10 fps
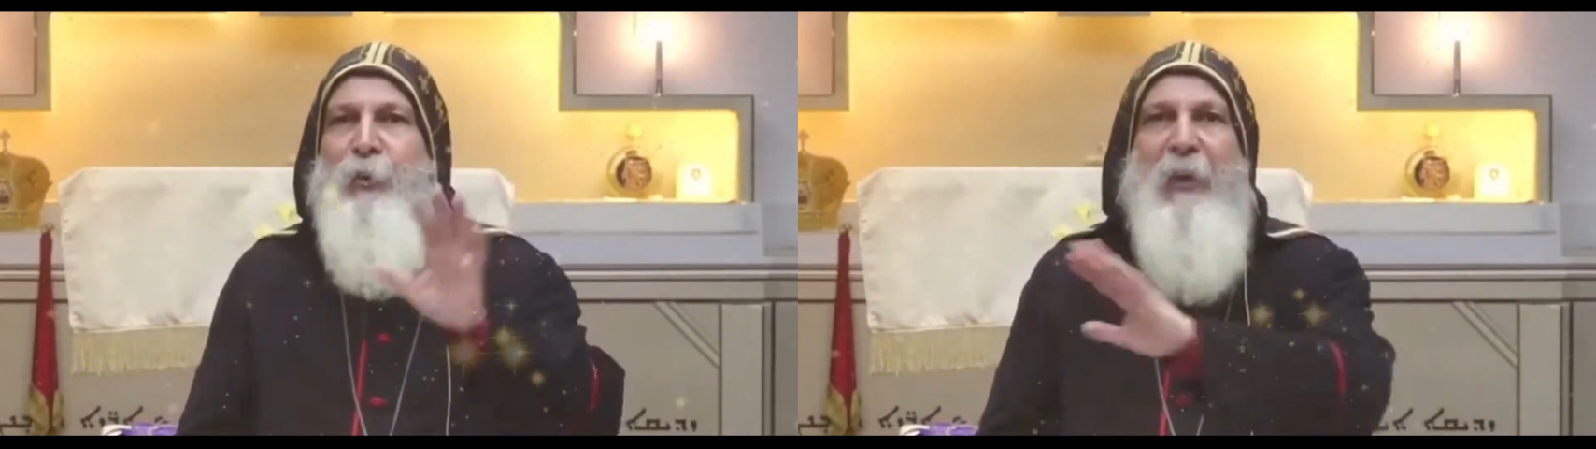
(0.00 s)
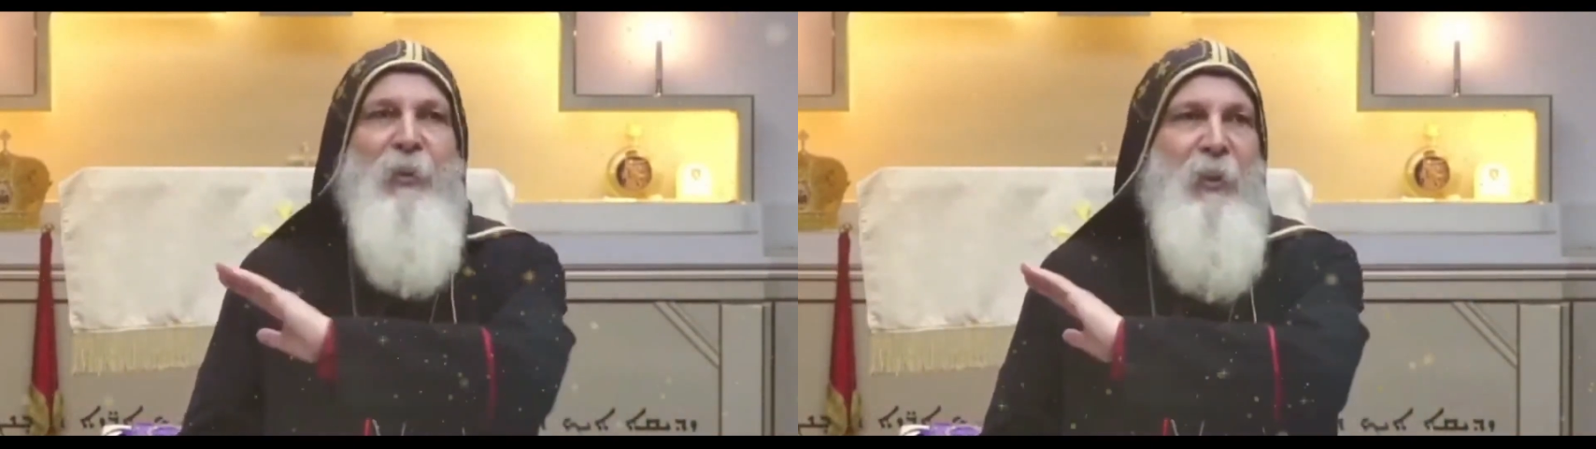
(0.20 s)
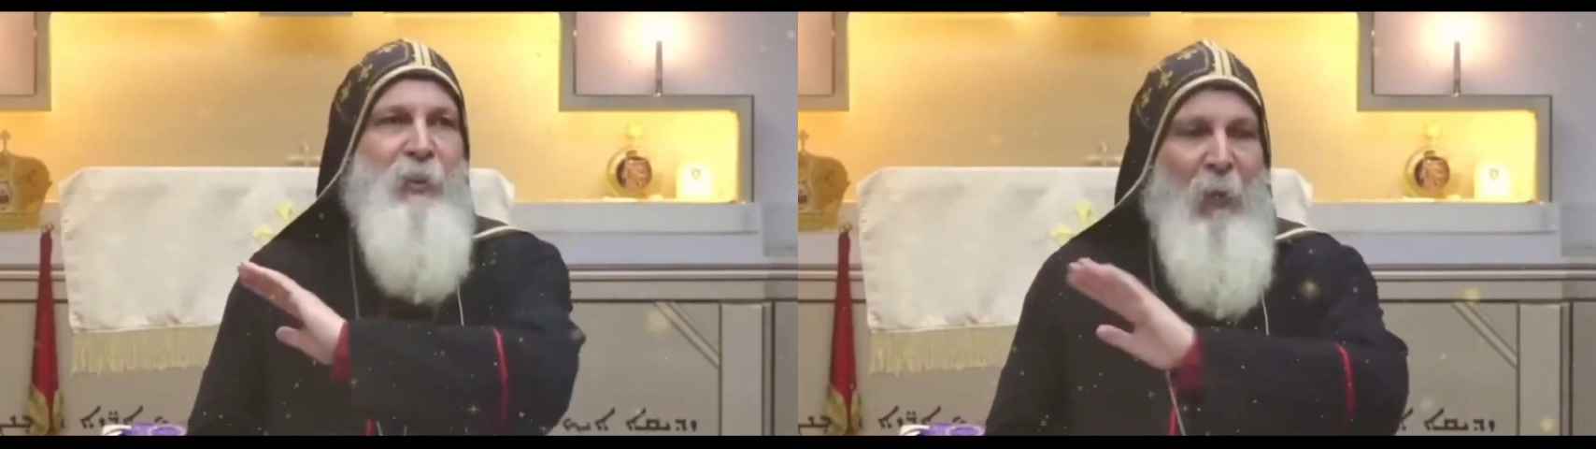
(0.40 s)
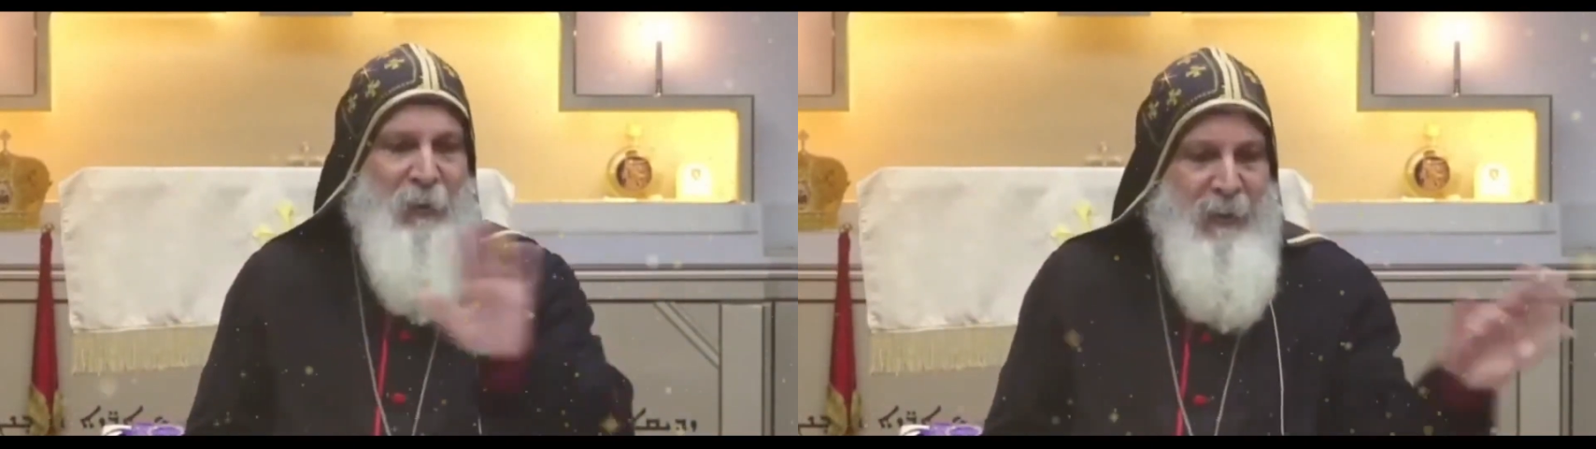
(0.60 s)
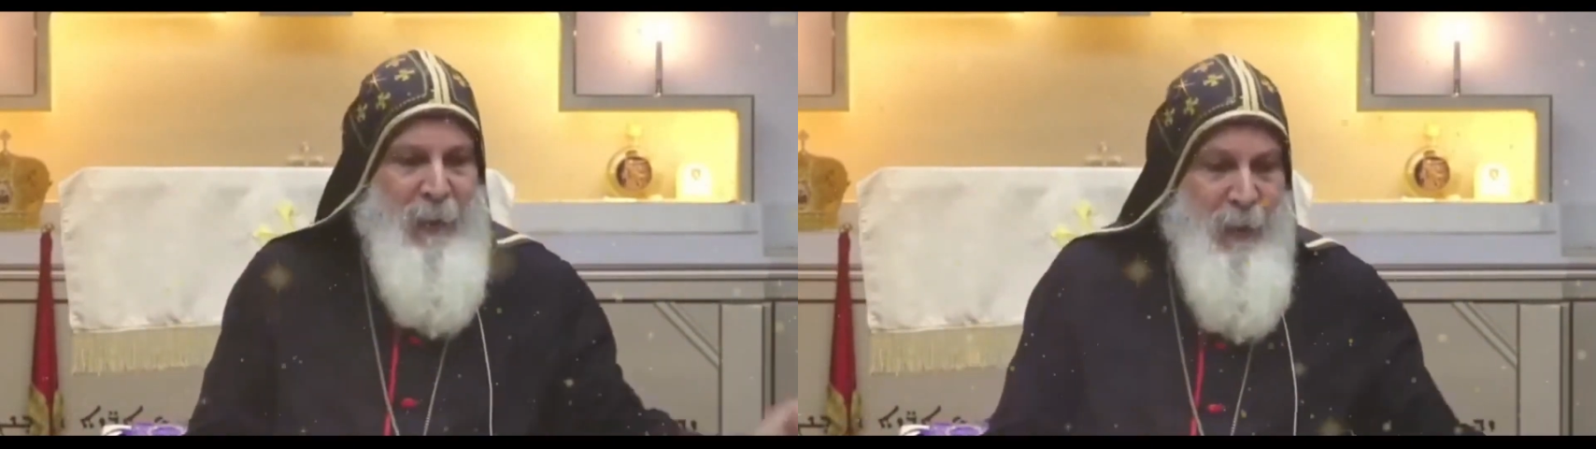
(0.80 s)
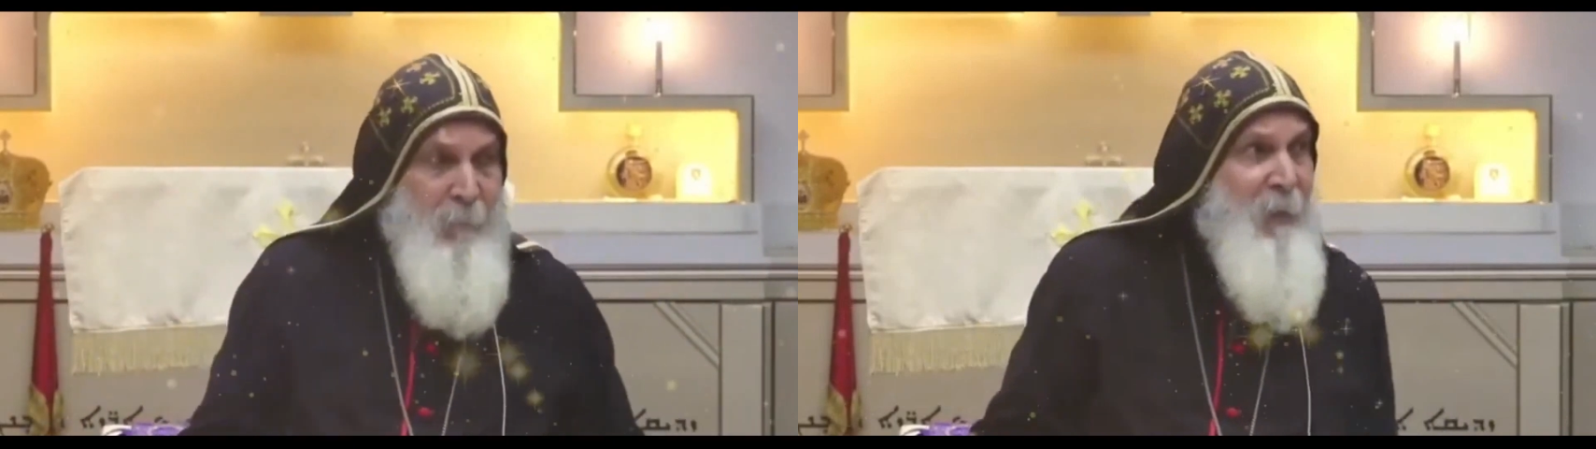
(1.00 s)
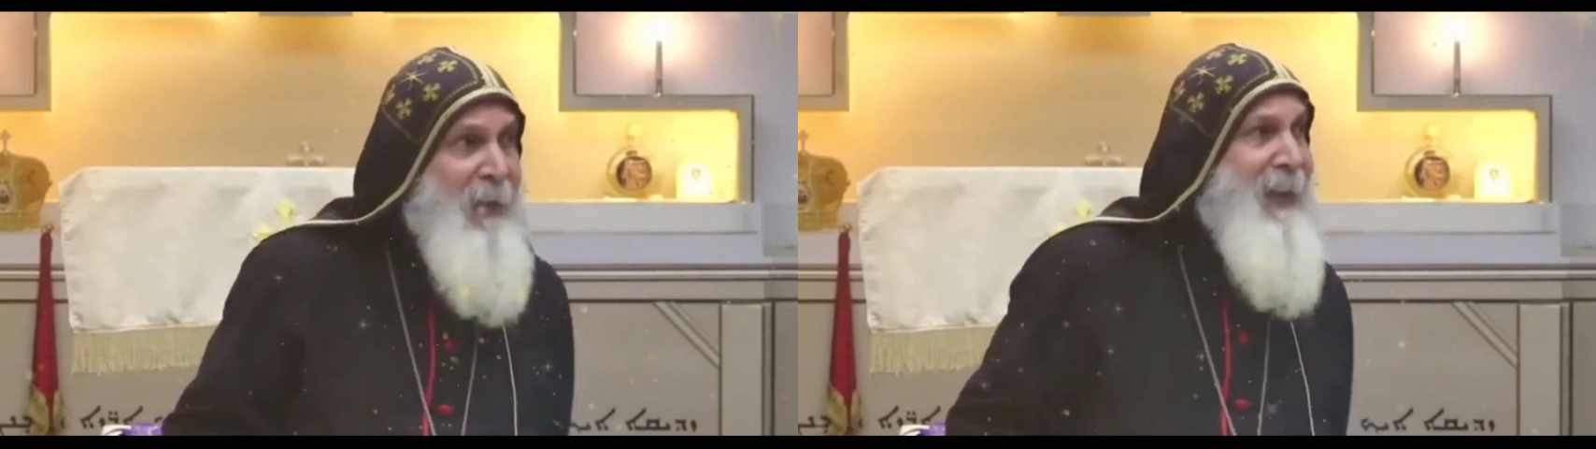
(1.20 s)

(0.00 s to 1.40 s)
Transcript: Jesus altogether.